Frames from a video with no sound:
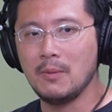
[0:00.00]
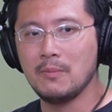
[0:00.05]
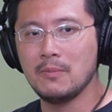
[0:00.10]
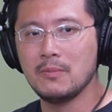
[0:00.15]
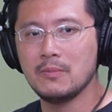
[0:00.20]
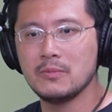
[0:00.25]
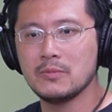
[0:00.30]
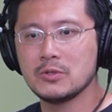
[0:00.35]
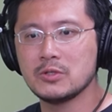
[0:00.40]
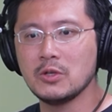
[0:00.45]

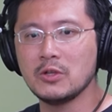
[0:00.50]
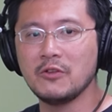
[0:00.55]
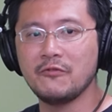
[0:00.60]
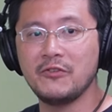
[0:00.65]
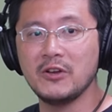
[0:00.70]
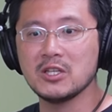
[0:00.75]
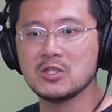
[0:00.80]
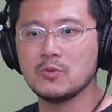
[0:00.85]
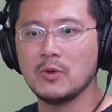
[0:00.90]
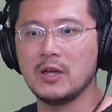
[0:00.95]
Um,
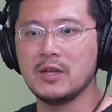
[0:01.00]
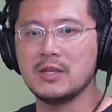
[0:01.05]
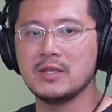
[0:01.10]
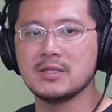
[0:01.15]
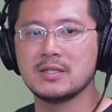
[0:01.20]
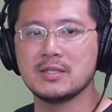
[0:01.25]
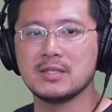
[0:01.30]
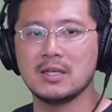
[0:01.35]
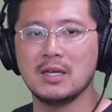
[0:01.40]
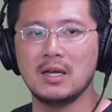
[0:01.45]
so the first
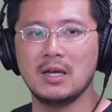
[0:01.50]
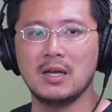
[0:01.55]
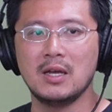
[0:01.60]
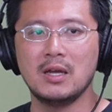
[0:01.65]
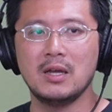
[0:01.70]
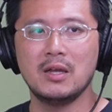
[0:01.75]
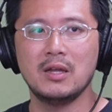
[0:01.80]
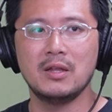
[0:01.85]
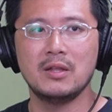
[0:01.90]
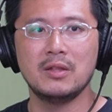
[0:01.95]
one is
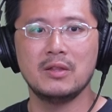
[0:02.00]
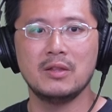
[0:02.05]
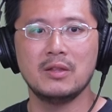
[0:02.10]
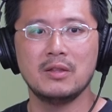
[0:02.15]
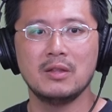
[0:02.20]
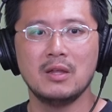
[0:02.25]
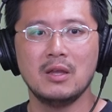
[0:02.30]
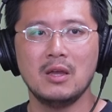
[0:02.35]
uh,